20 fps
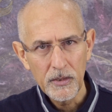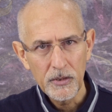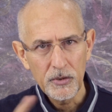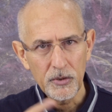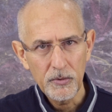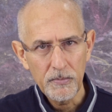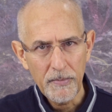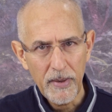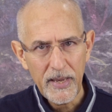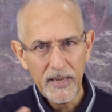
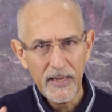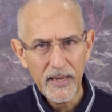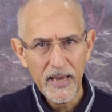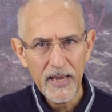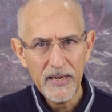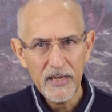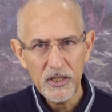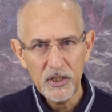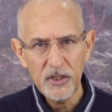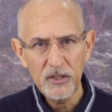To make
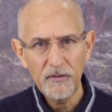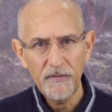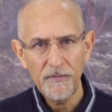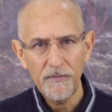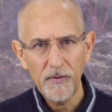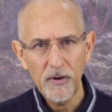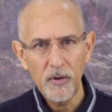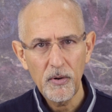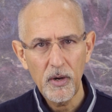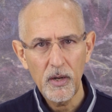energy
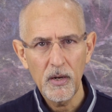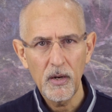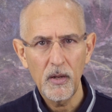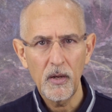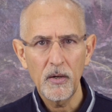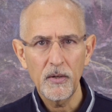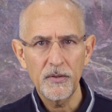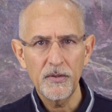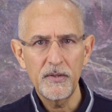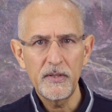flow
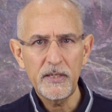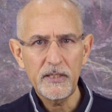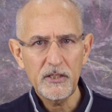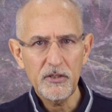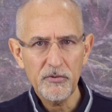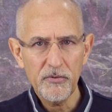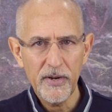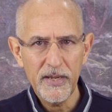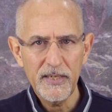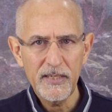along this
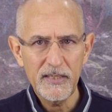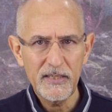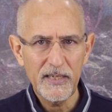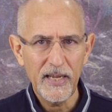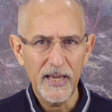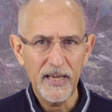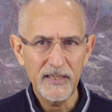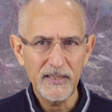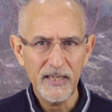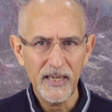thread
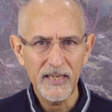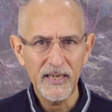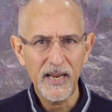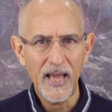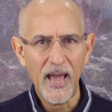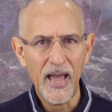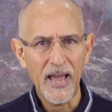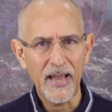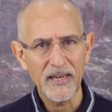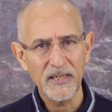takes an
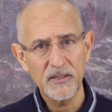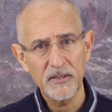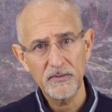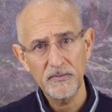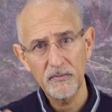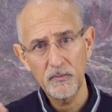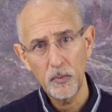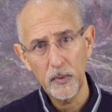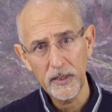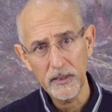
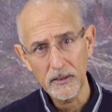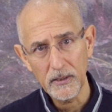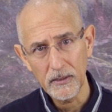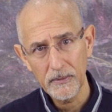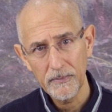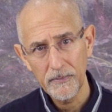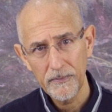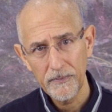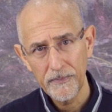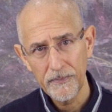active will.
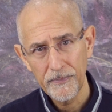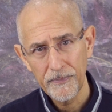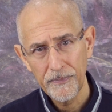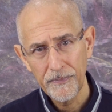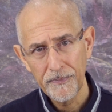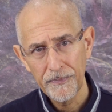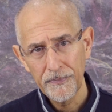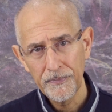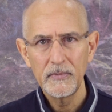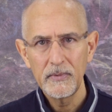
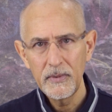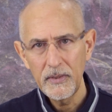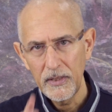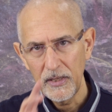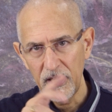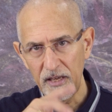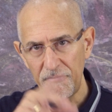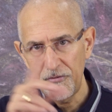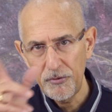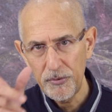
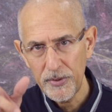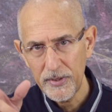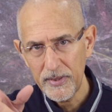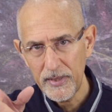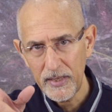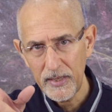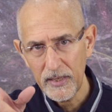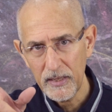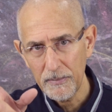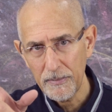If you
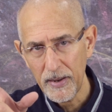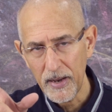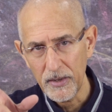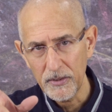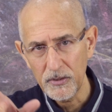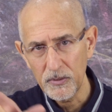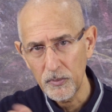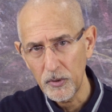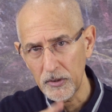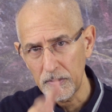think
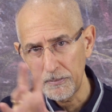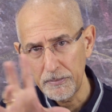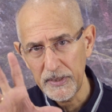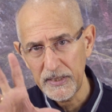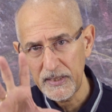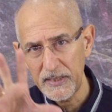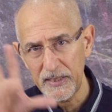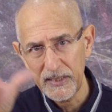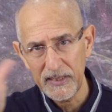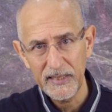about what
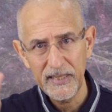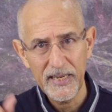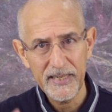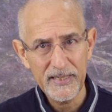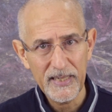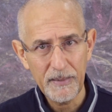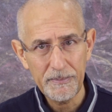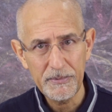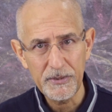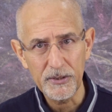mystics get
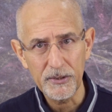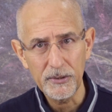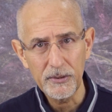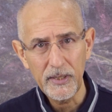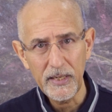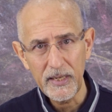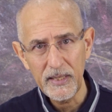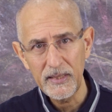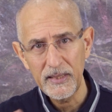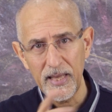up to
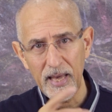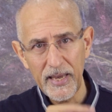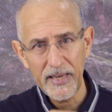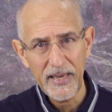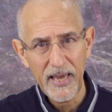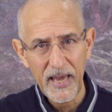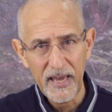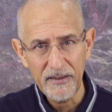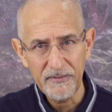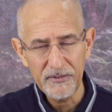in their
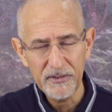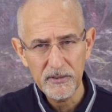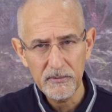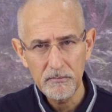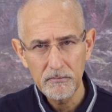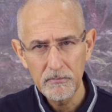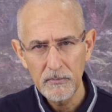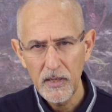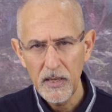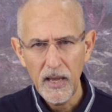caves
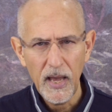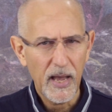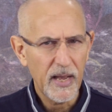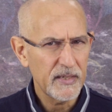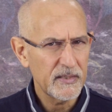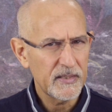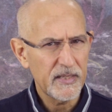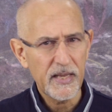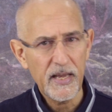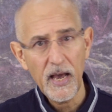
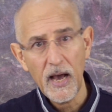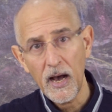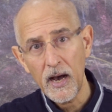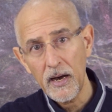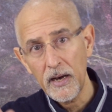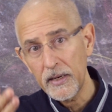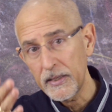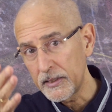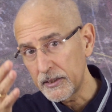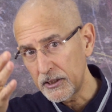as they
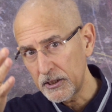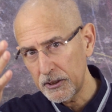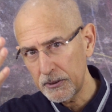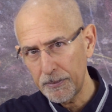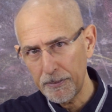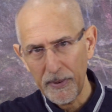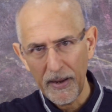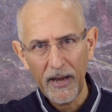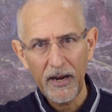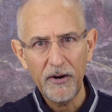are
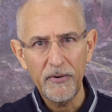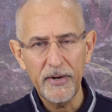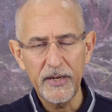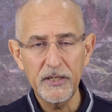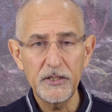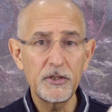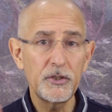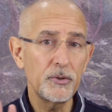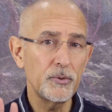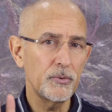aspiring
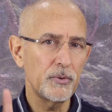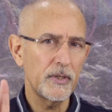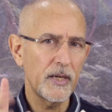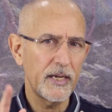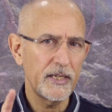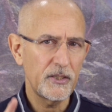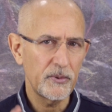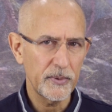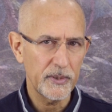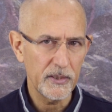to
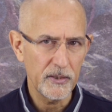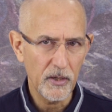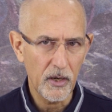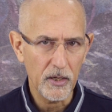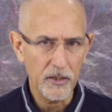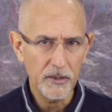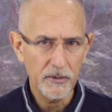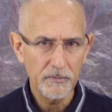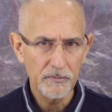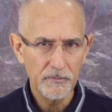unite with
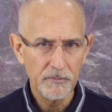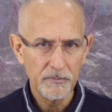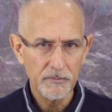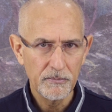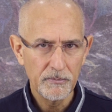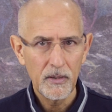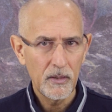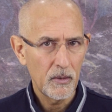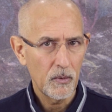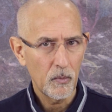God,
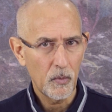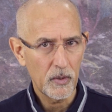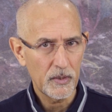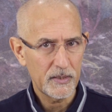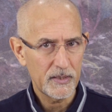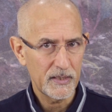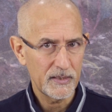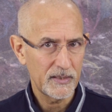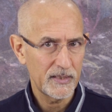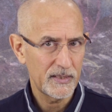what
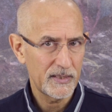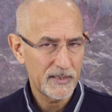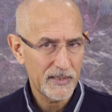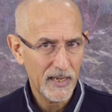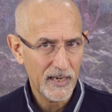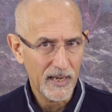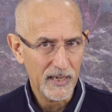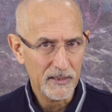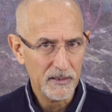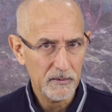does this
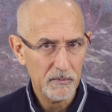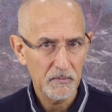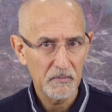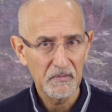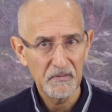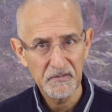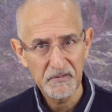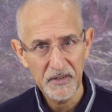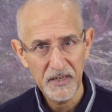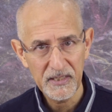tell us?
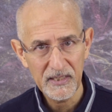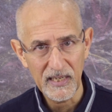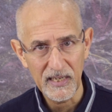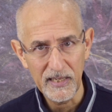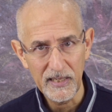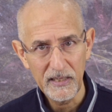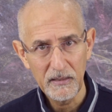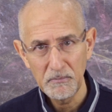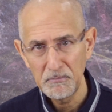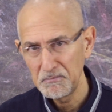
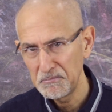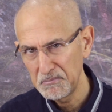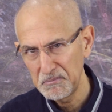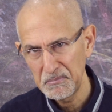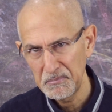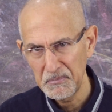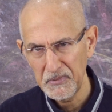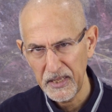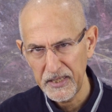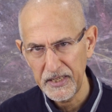Firstly,
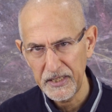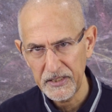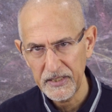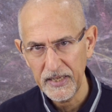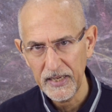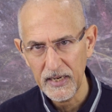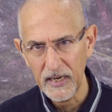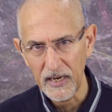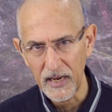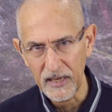they need to
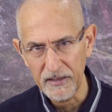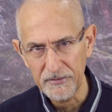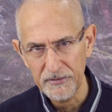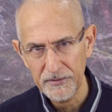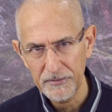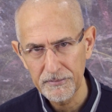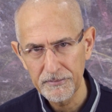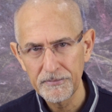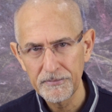get a life.